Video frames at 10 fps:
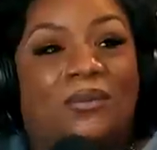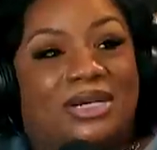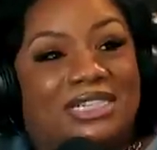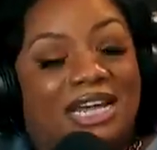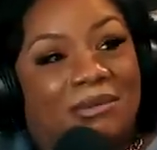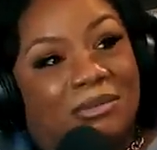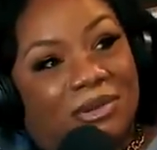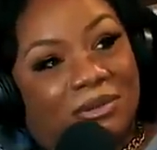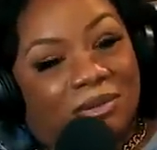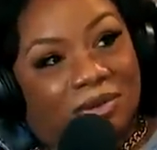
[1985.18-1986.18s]
One time, my
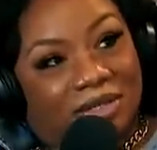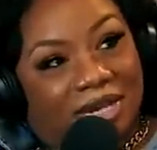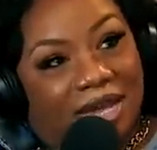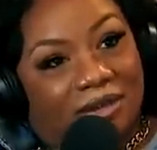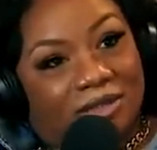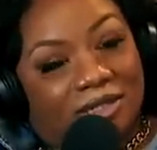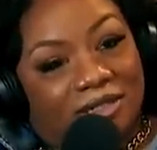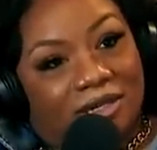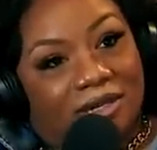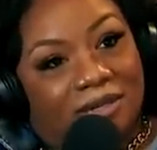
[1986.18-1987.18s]
brother broke in the house,
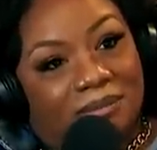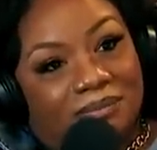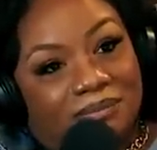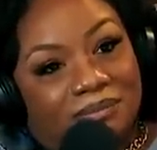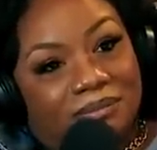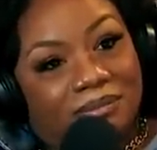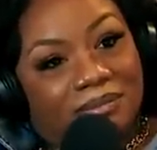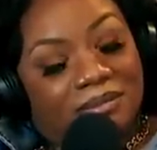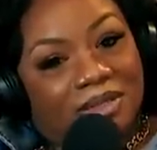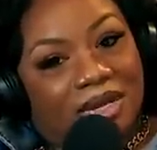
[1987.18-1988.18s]
and um,
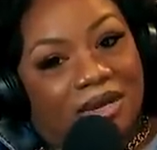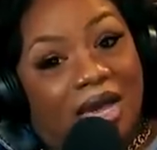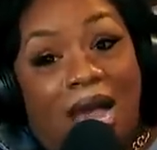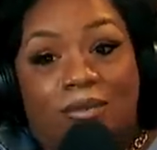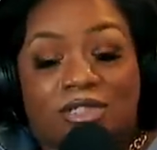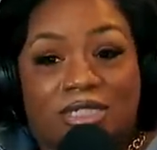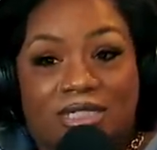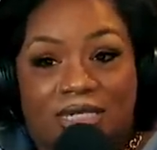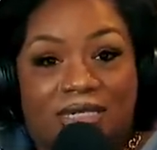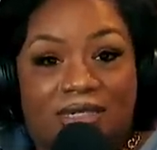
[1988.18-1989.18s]
uh, I was just
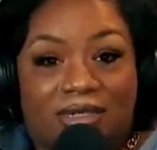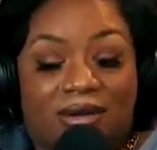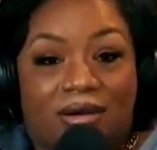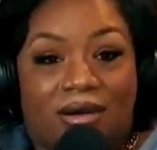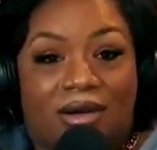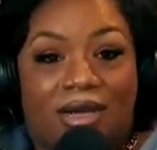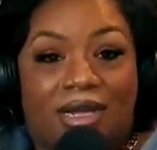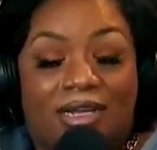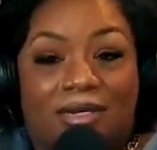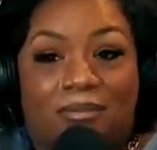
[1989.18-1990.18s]
sitting in the car,
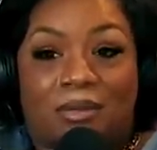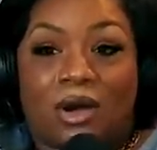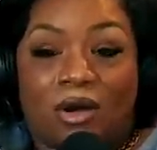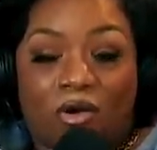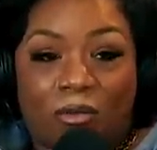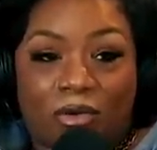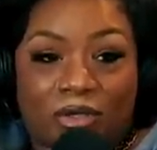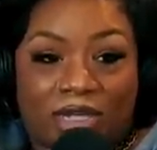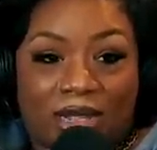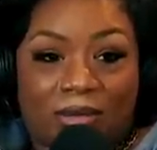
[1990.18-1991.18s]
and the
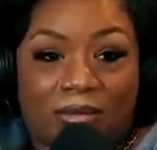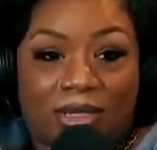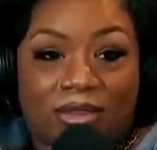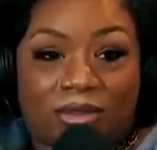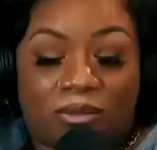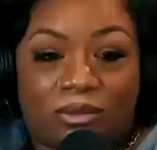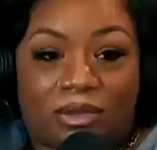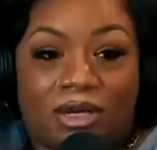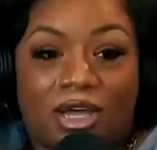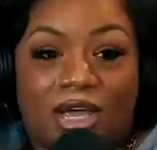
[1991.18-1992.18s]
homeowner came up and threw
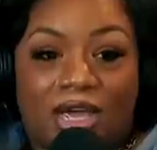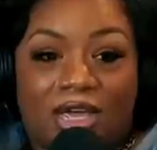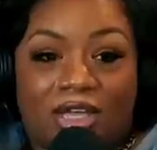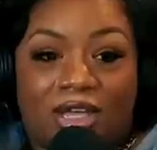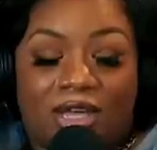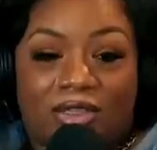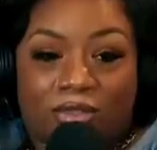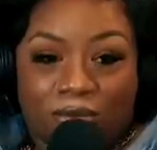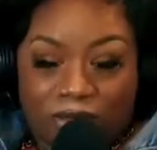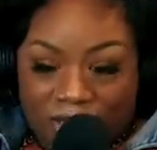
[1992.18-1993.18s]
a, and, and
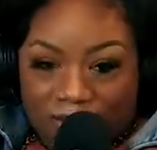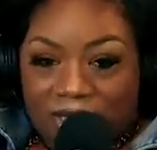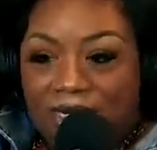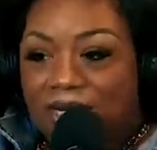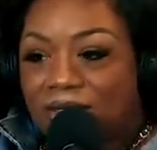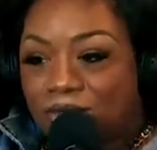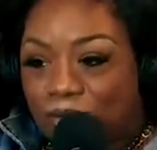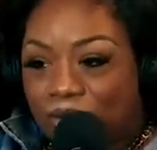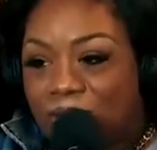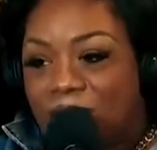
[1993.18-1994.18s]
threw something at us really